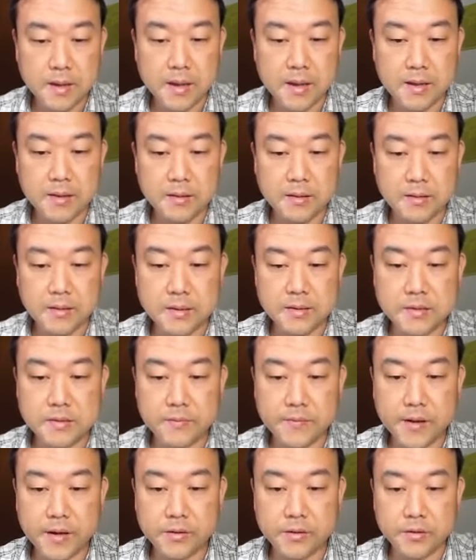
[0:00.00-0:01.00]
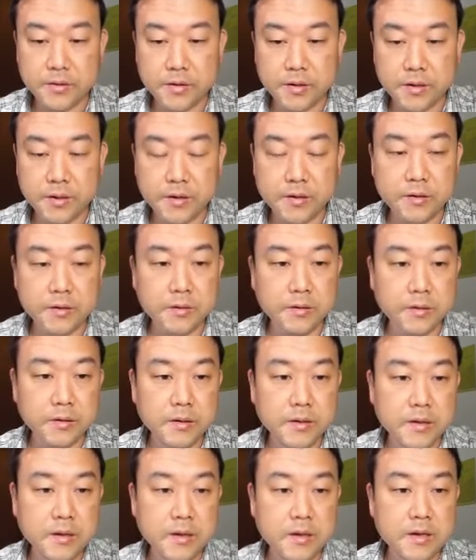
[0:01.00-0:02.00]
and this vector here
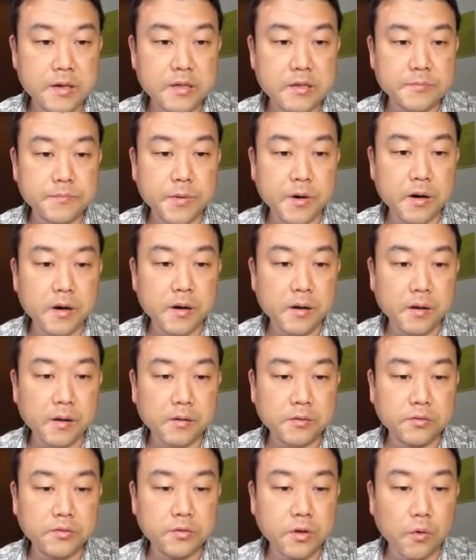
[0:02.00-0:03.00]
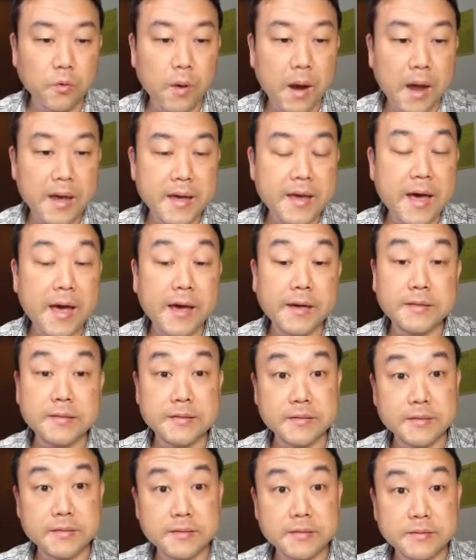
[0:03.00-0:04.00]
is parallel to the
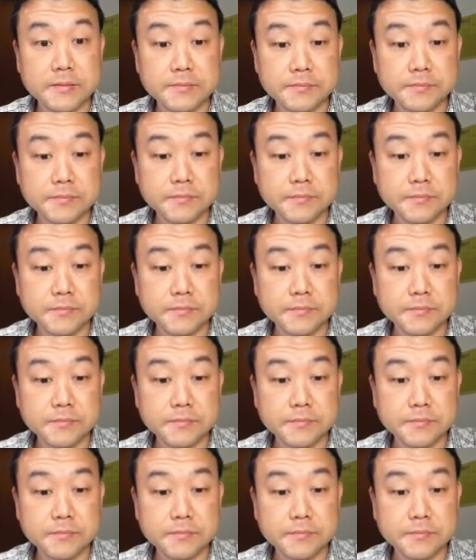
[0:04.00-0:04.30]
y-axis.